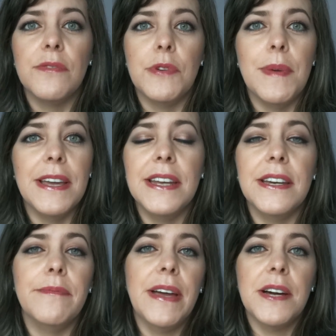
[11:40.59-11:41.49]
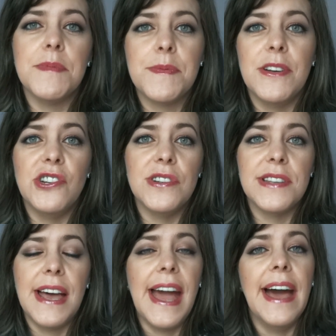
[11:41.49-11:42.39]
remaining makeup smudges
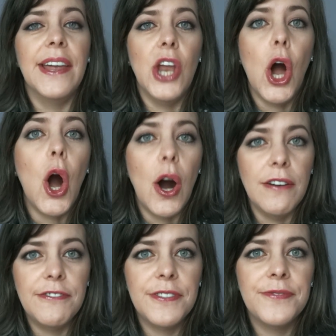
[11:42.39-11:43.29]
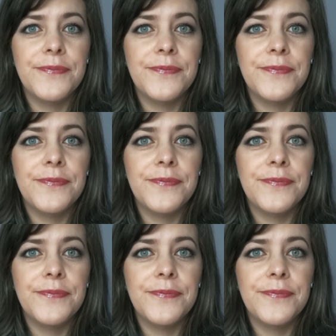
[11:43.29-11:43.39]
I had off.